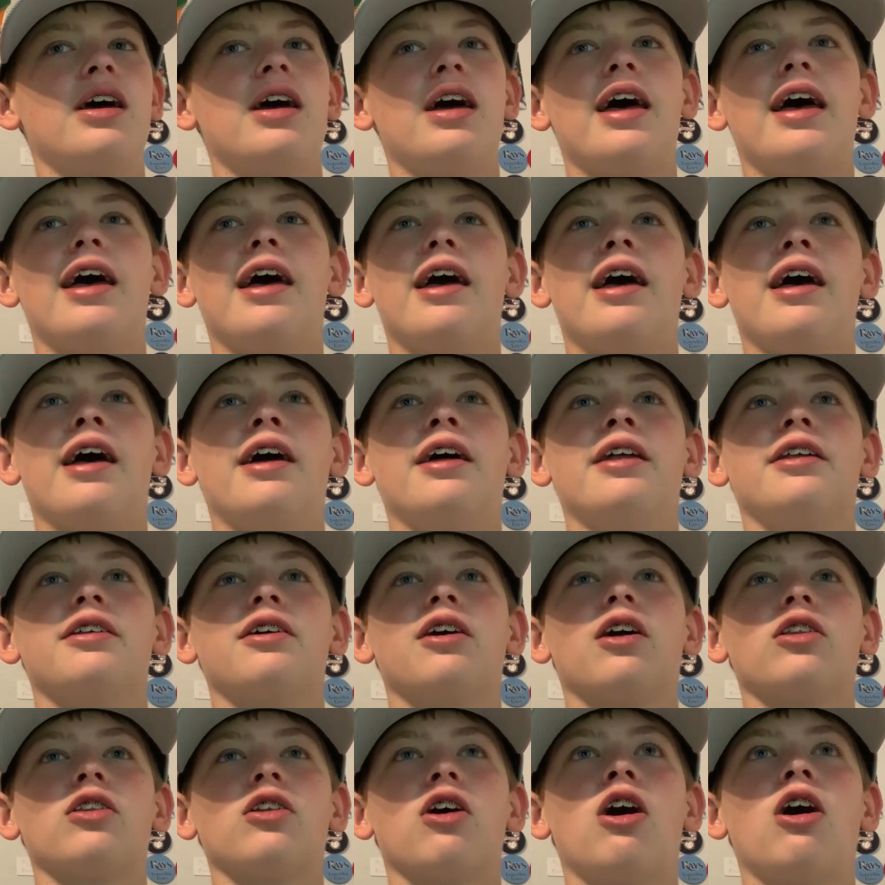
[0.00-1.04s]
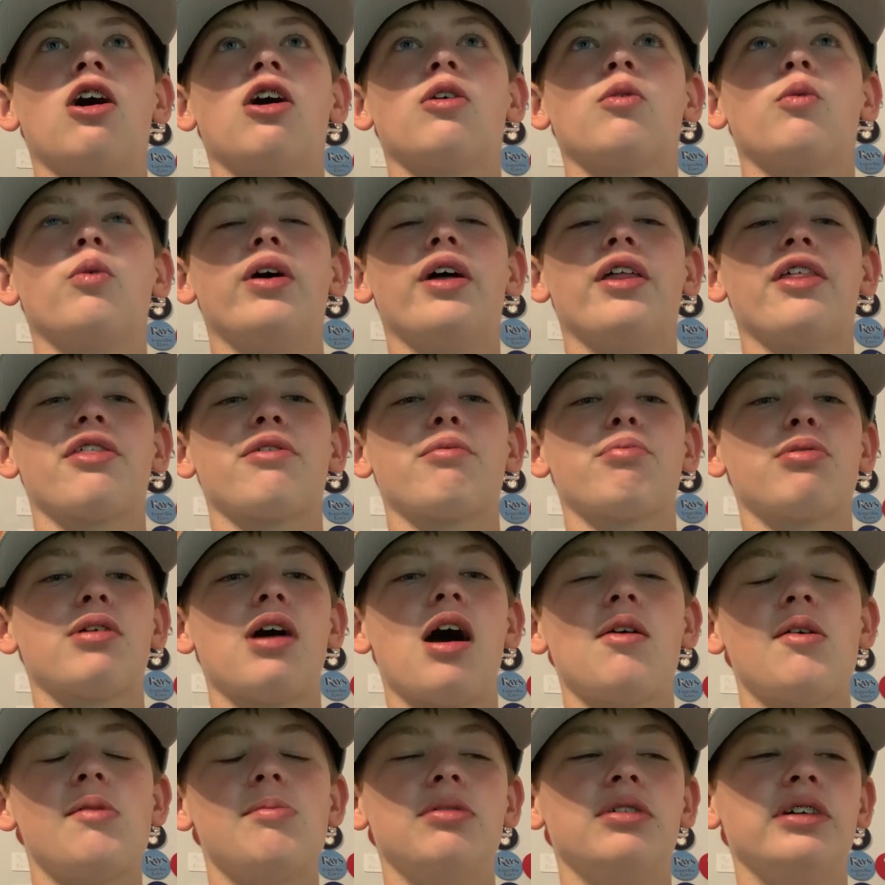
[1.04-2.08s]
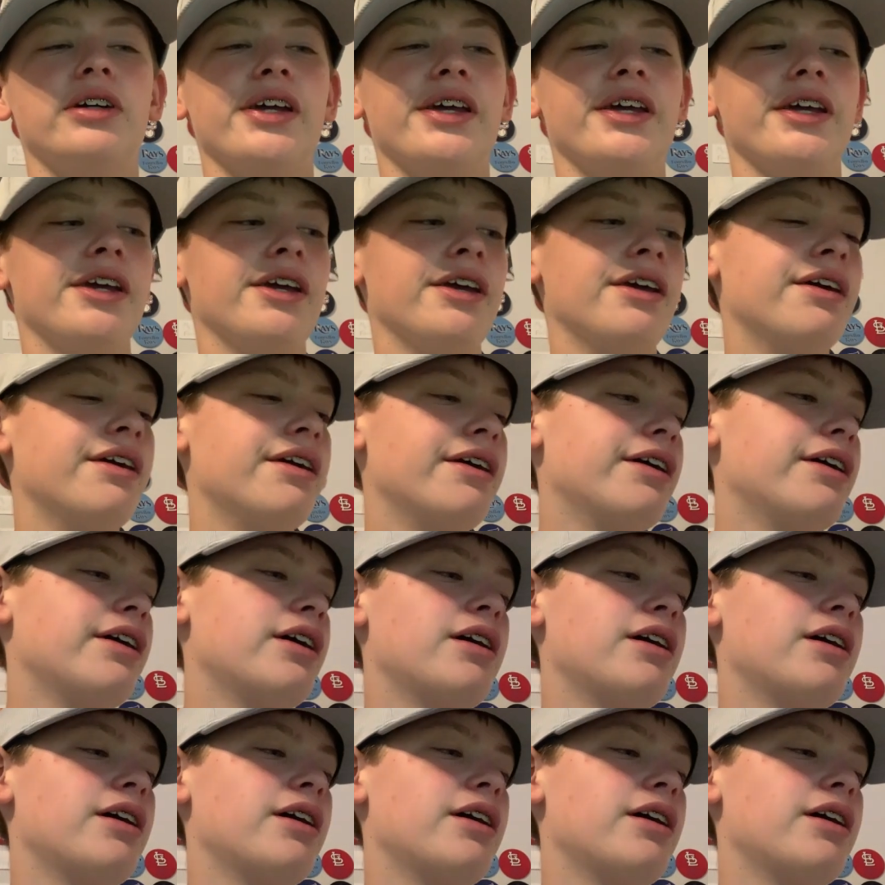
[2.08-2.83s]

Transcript: And along with probably